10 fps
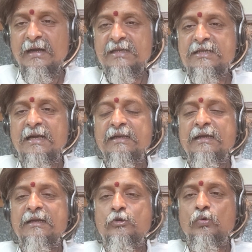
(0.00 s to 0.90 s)
To understand
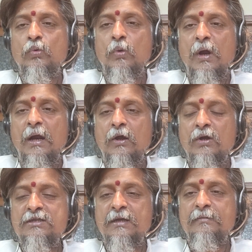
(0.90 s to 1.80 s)
the true
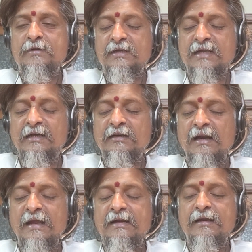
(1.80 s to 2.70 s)
concept, the
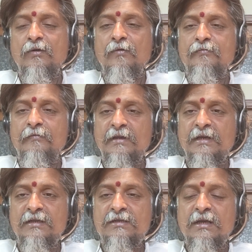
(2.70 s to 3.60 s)
central idea of
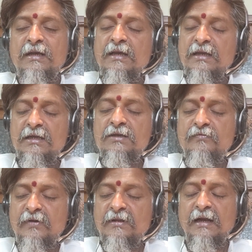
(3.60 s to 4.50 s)
Vedas,
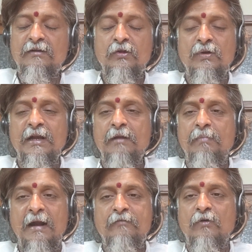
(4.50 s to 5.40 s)
for that you need a
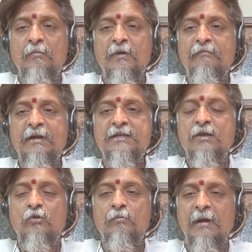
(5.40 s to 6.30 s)
platform, a very
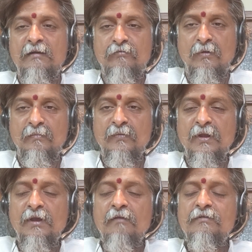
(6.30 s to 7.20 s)
sound platform,
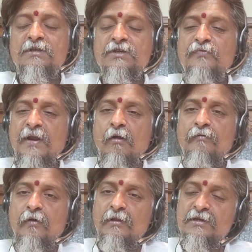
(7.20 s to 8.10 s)
which is free
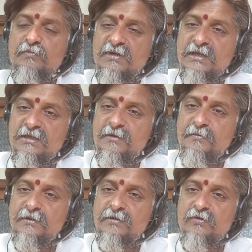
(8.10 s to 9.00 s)
of all these
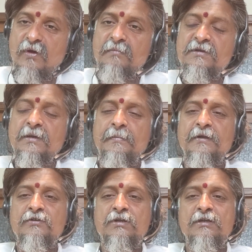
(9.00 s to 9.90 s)
misconceptions or
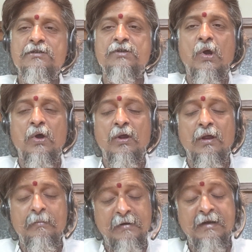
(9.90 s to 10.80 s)
misapprehensions
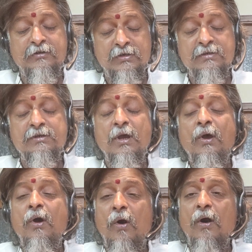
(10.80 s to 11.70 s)
or apprehensions
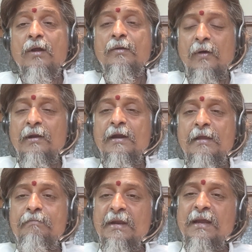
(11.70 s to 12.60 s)
or
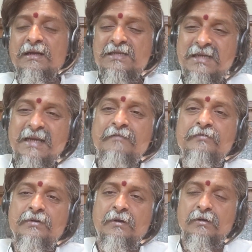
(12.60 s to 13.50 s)
already
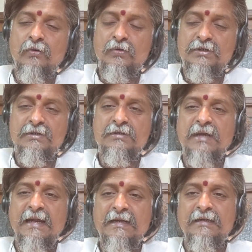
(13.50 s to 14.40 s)
preconceived notions,
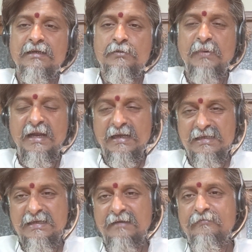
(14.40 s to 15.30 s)
ideas,
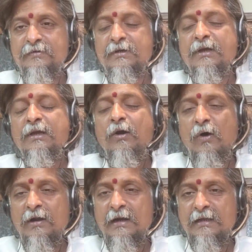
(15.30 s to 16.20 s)
preconceived,
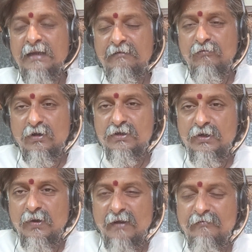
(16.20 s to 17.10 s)
already that what
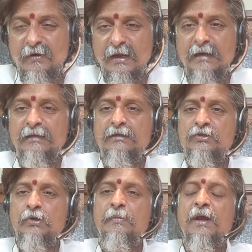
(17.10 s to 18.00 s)
you have learned
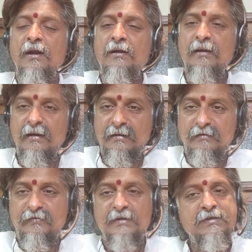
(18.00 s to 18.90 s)
should be
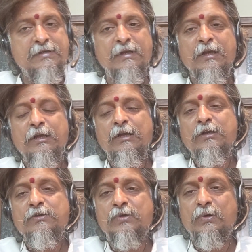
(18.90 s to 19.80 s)
unlearned first.
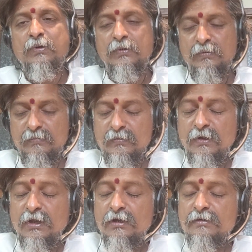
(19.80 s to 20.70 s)
So
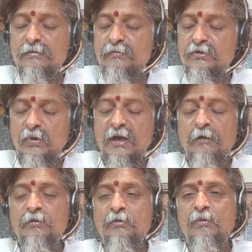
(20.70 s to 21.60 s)

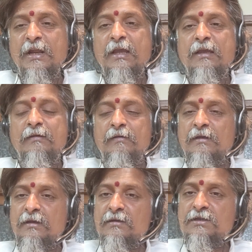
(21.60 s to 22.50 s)
Ganapati Muni
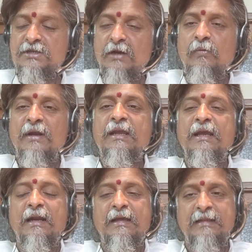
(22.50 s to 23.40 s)
is still
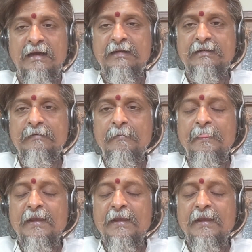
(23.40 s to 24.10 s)
working like that.